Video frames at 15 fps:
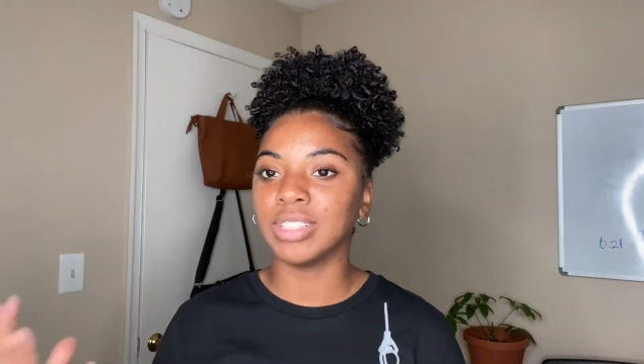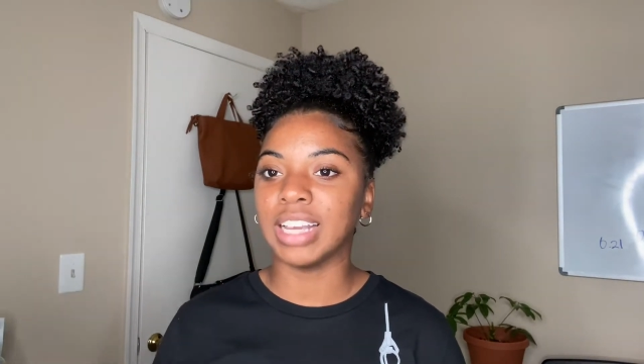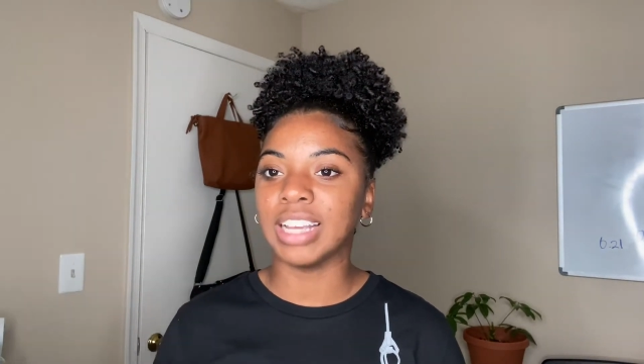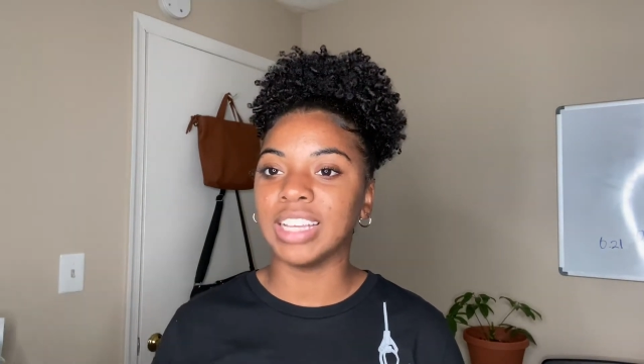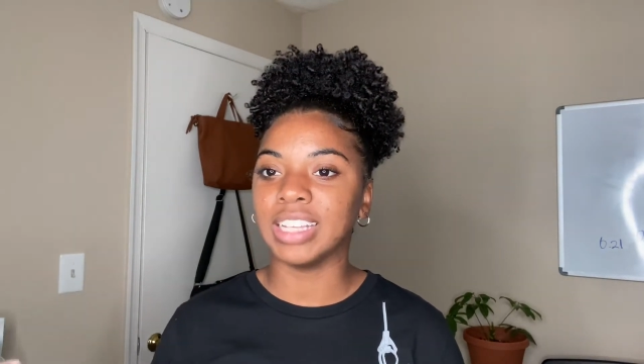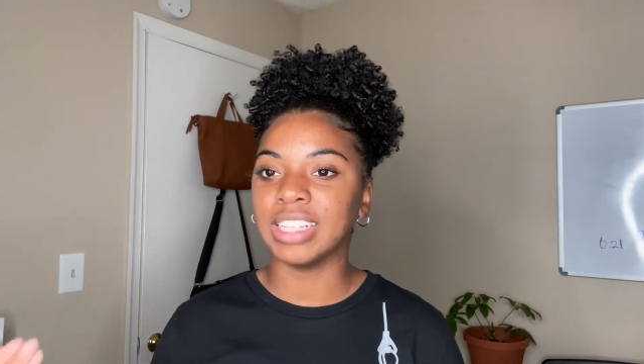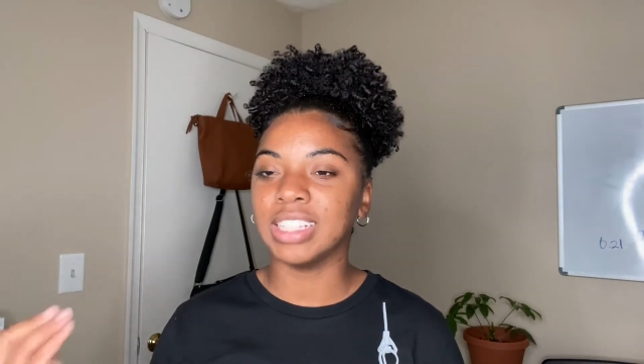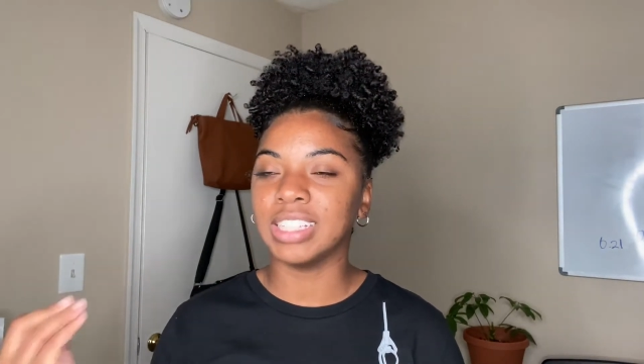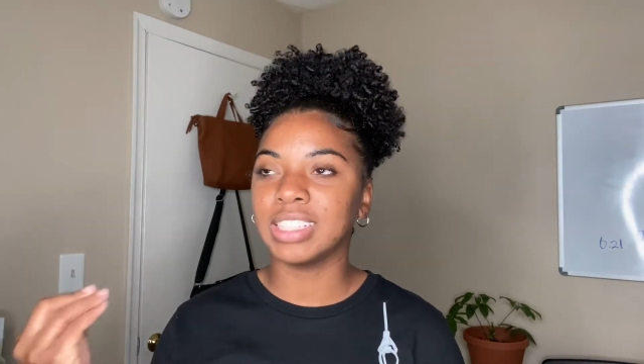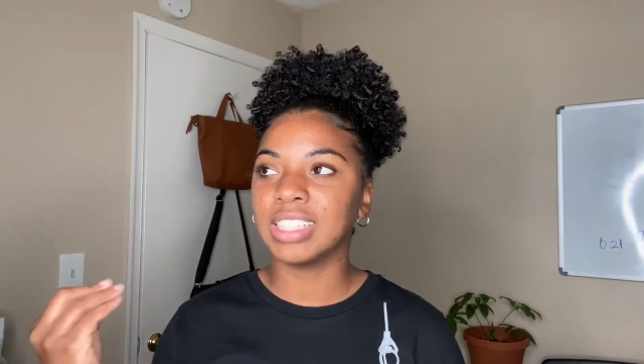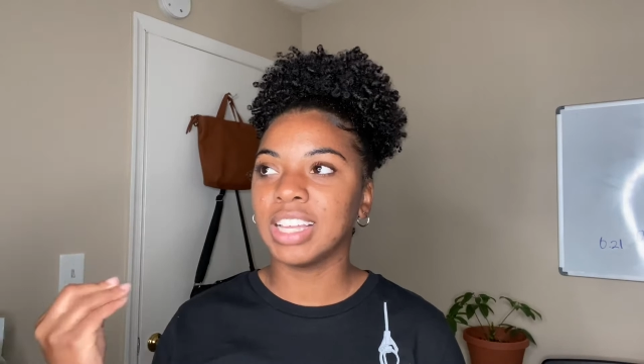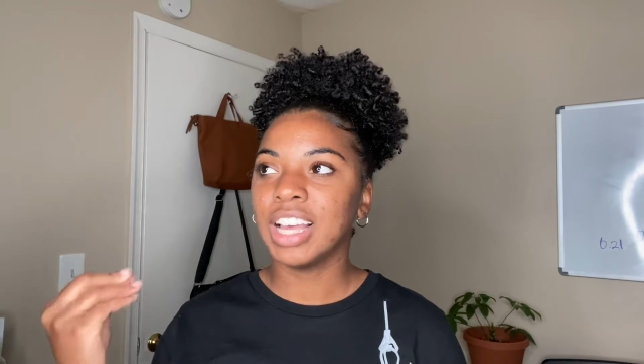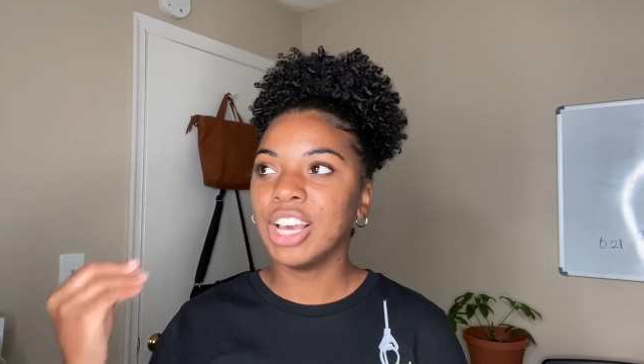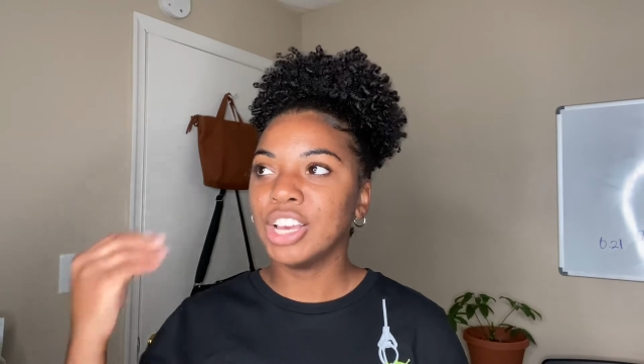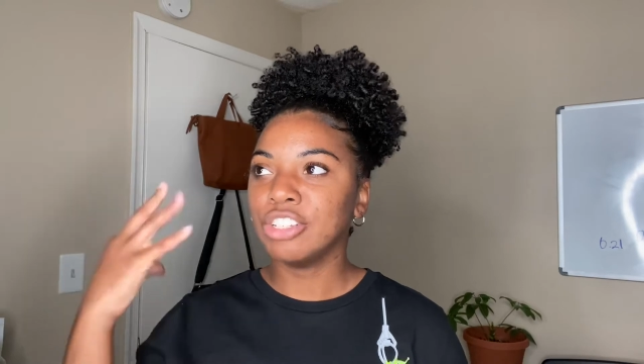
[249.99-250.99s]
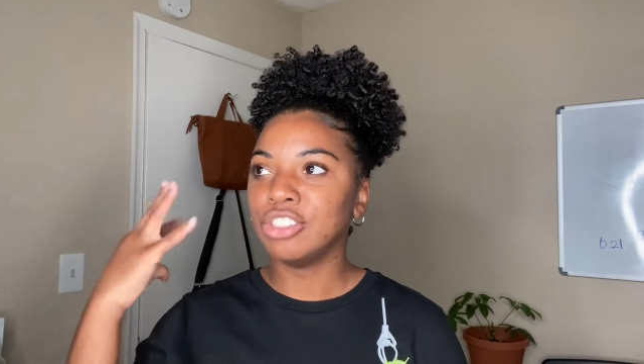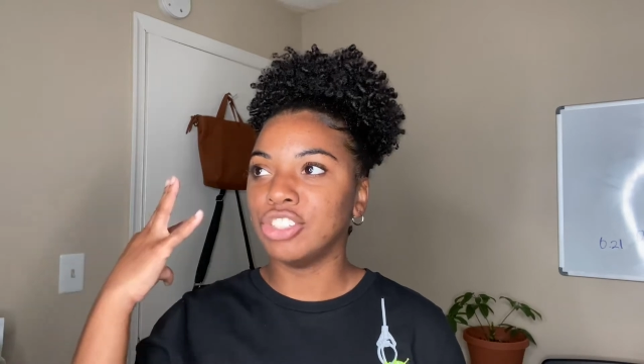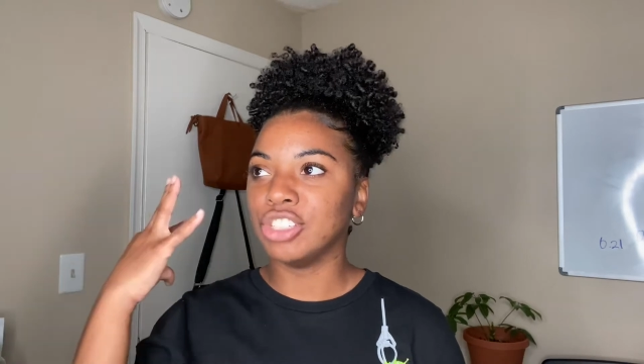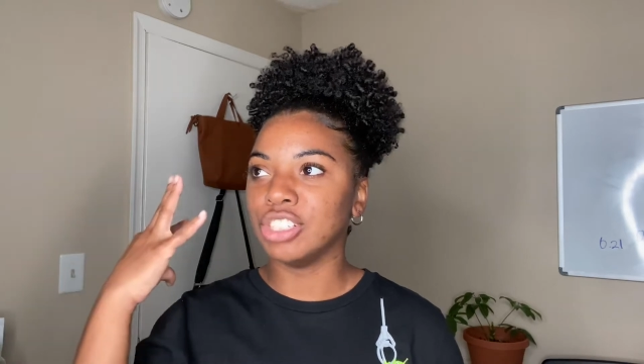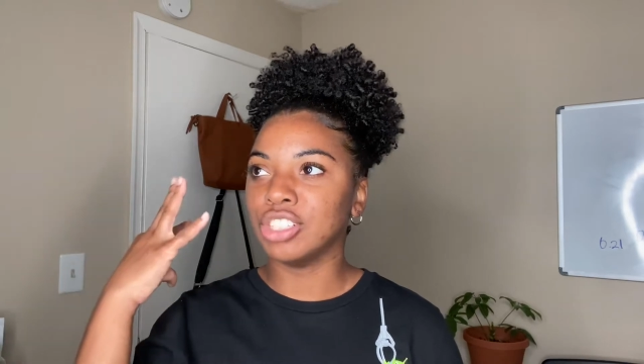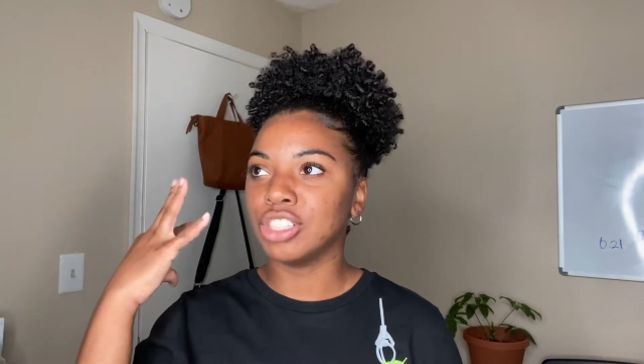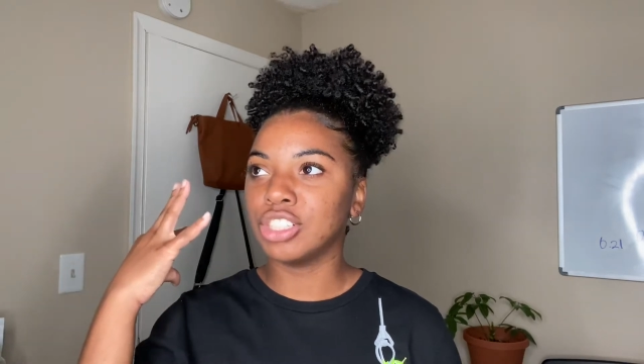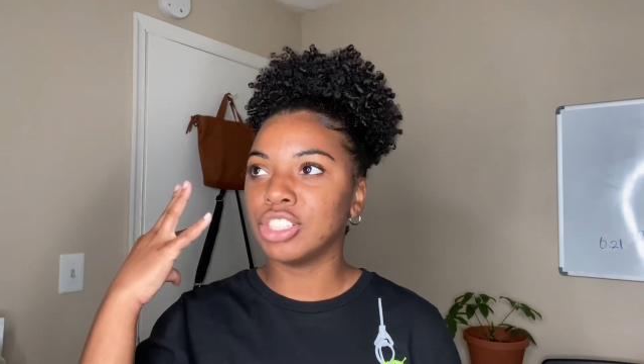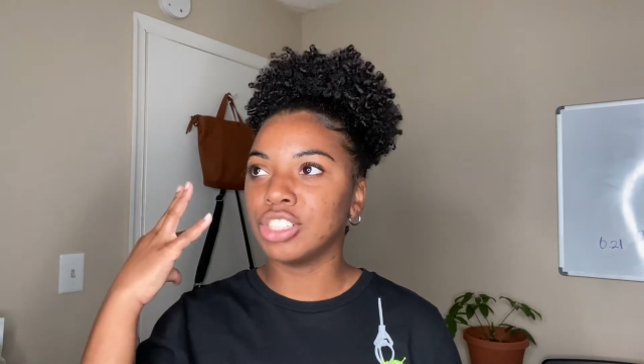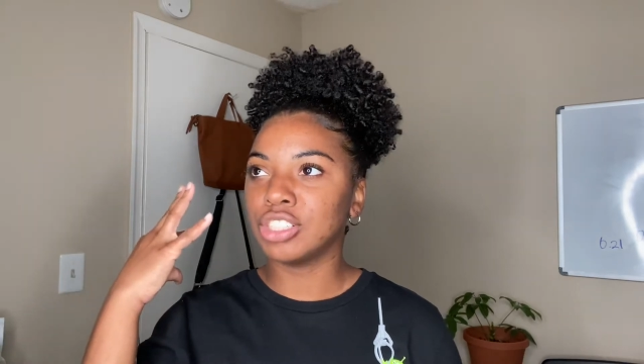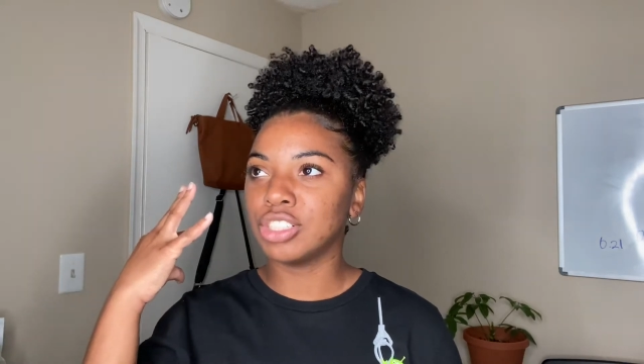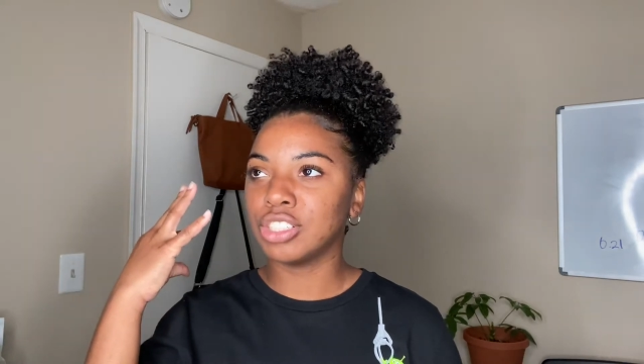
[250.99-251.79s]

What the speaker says: like it's just